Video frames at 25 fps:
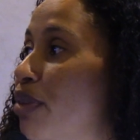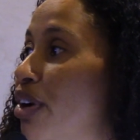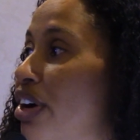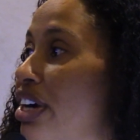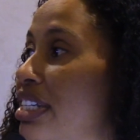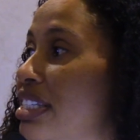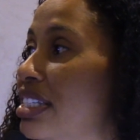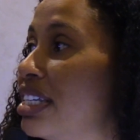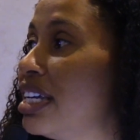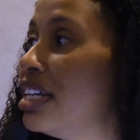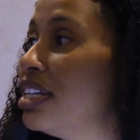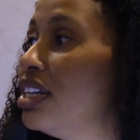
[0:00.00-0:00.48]

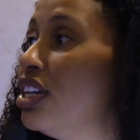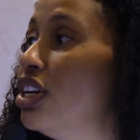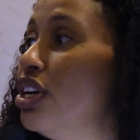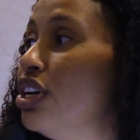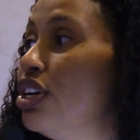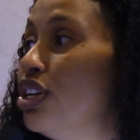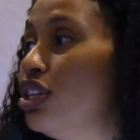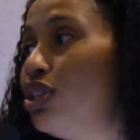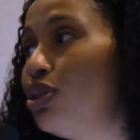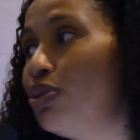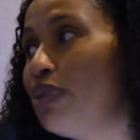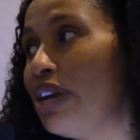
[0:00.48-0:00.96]
Martin
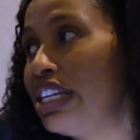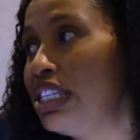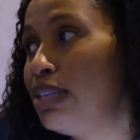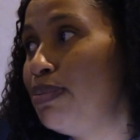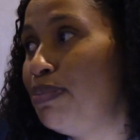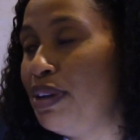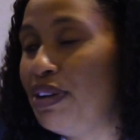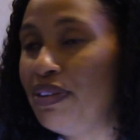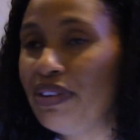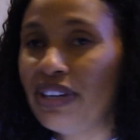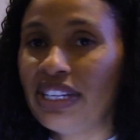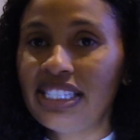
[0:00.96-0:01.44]
to
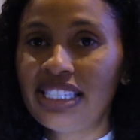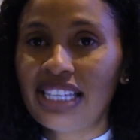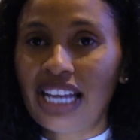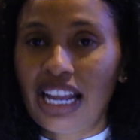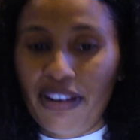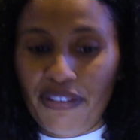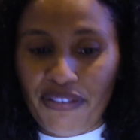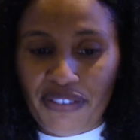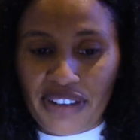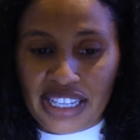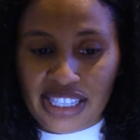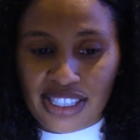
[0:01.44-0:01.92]
experience
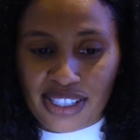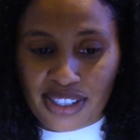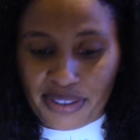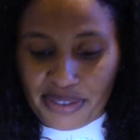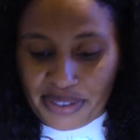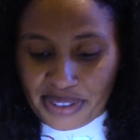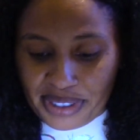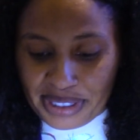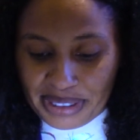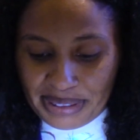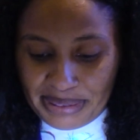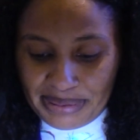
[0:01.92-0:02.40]
that
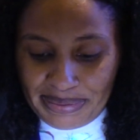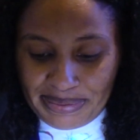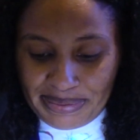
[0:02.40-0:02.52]
festival.